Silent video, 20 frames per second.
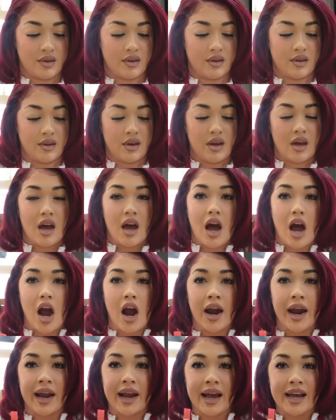
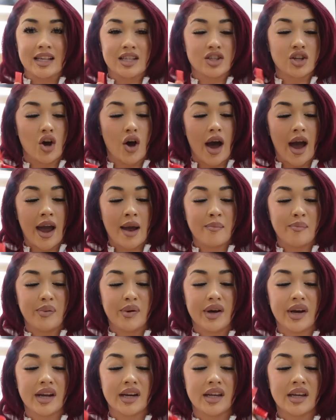Alright, guys. So, I'm
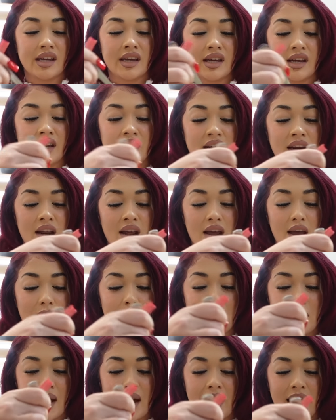putting
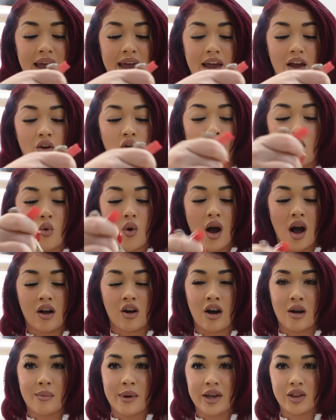my guac
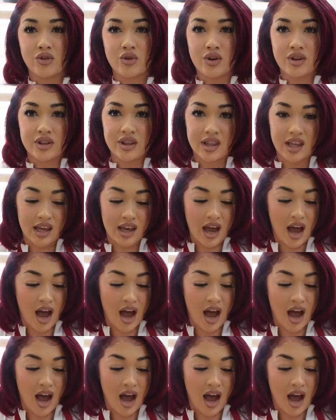on my tortilla.